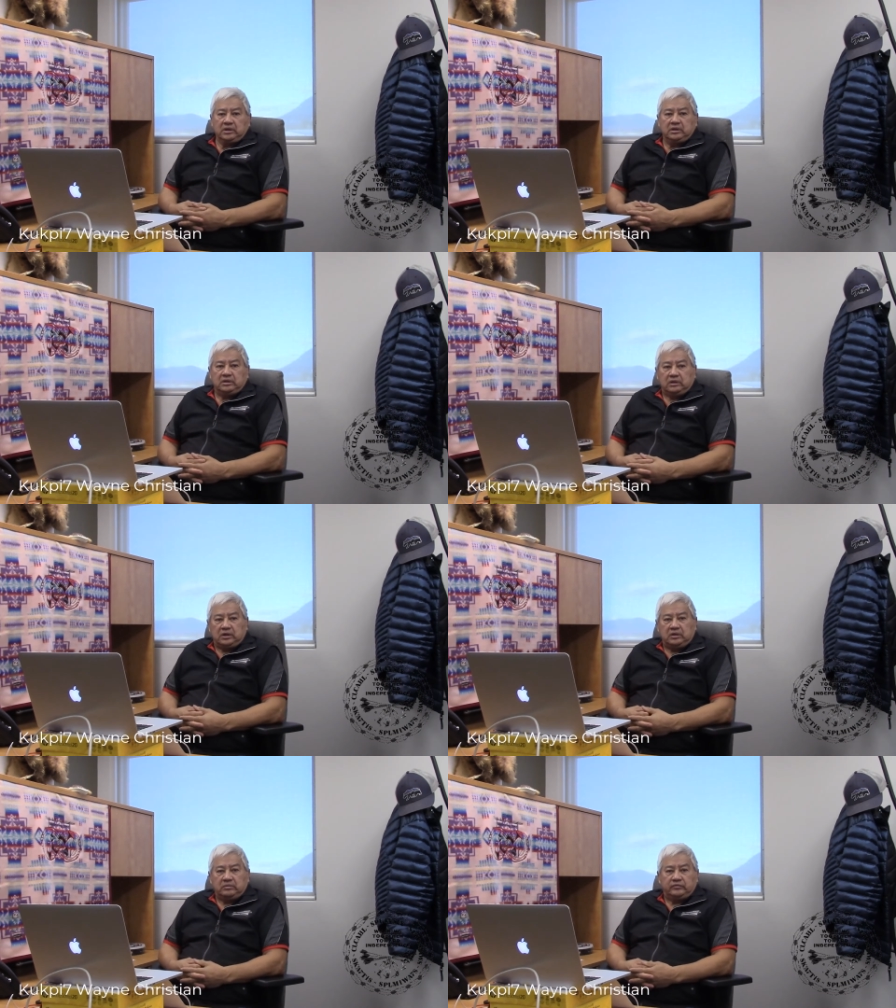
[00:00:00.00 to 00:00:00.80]

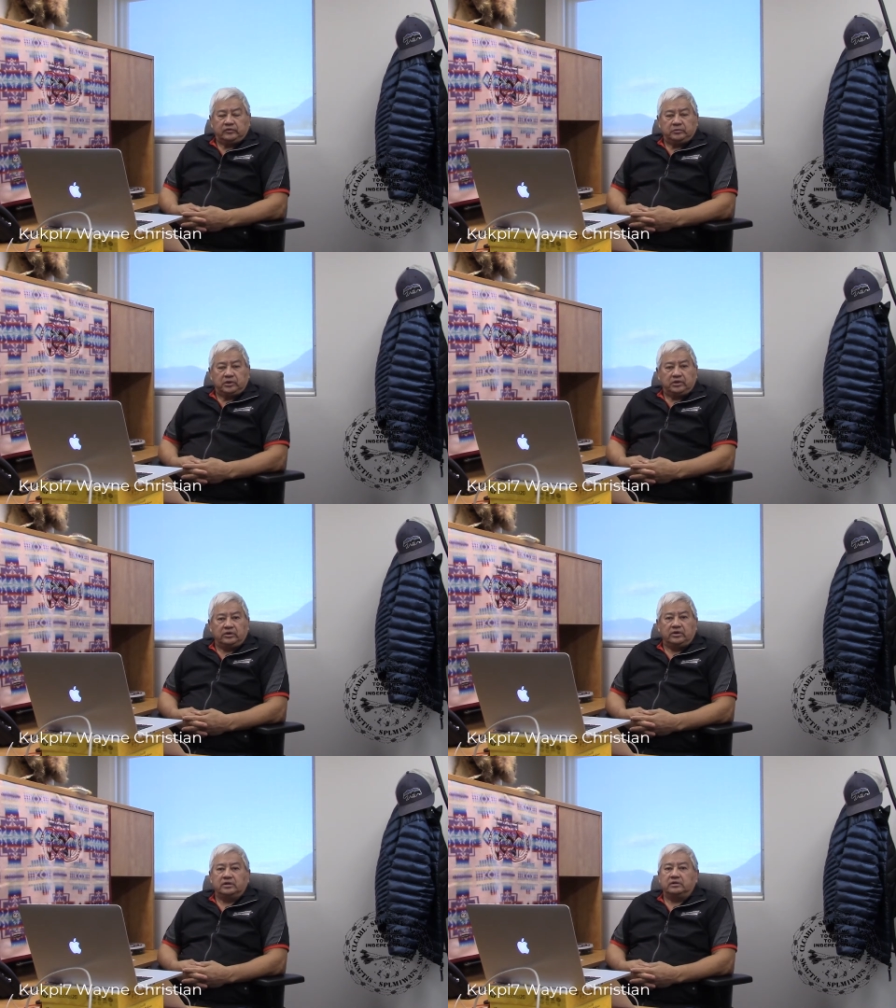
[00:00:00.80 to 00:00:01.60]
name from my
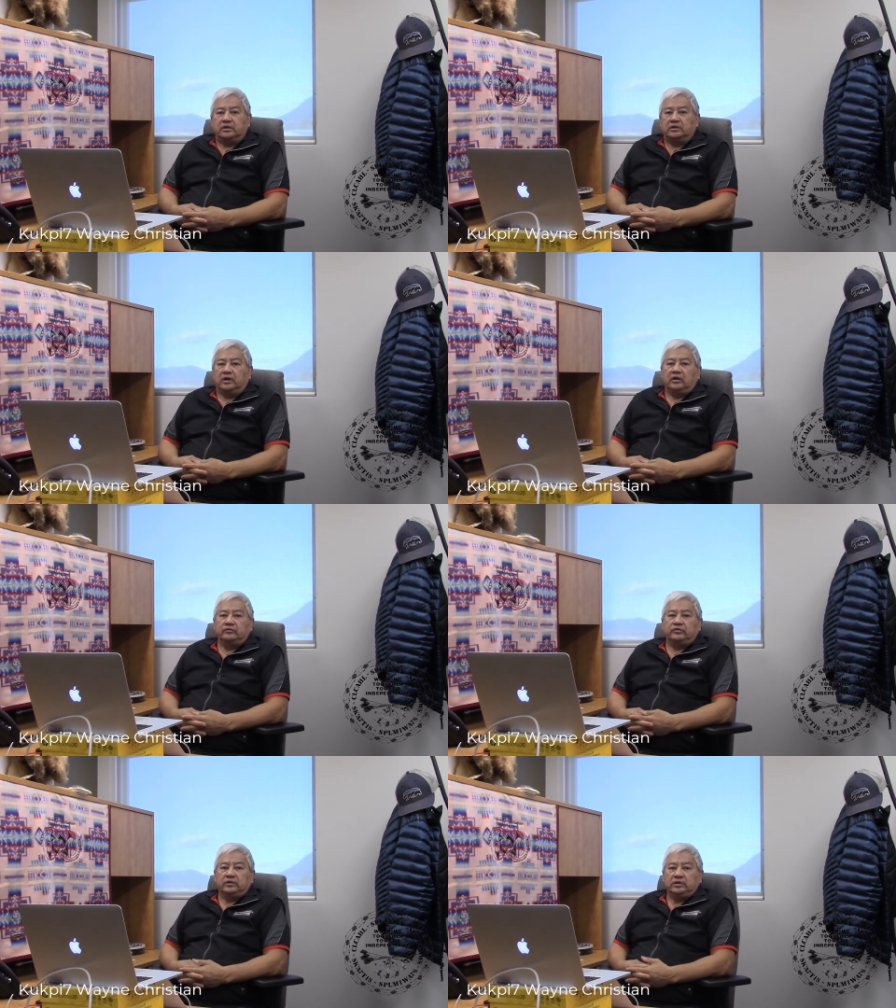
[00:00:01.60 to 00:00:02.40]

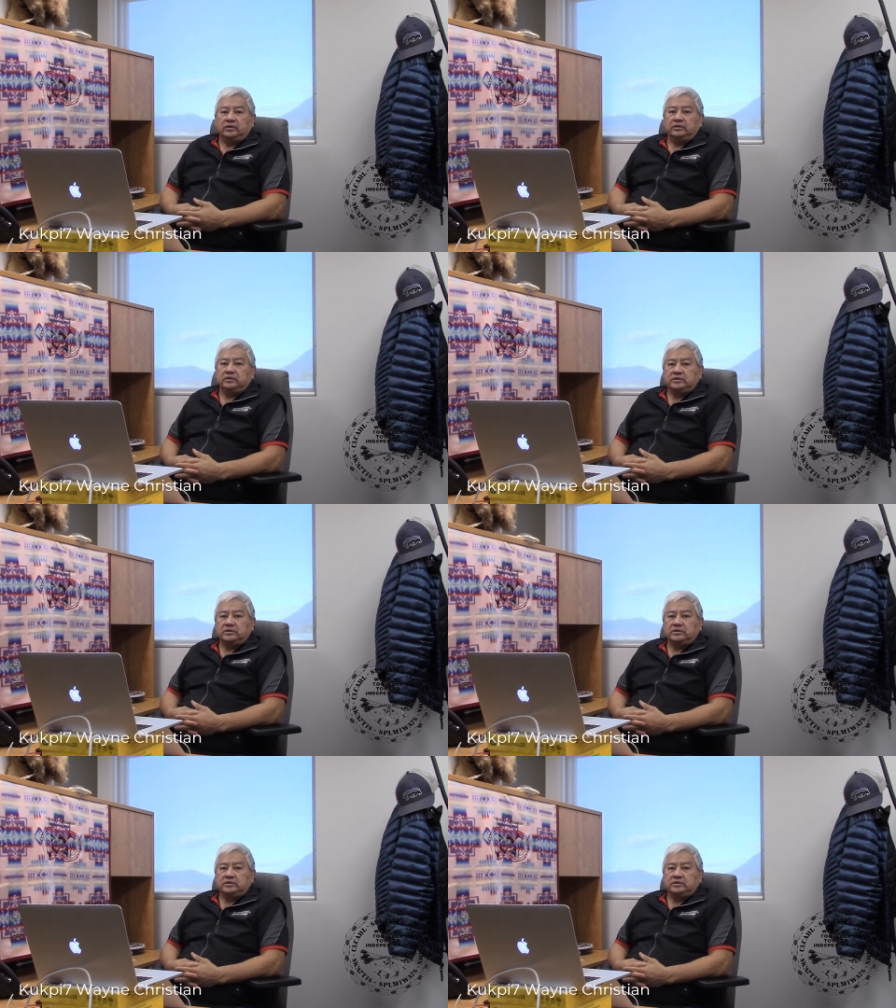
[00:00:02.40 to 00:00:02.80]
great-great-grandfather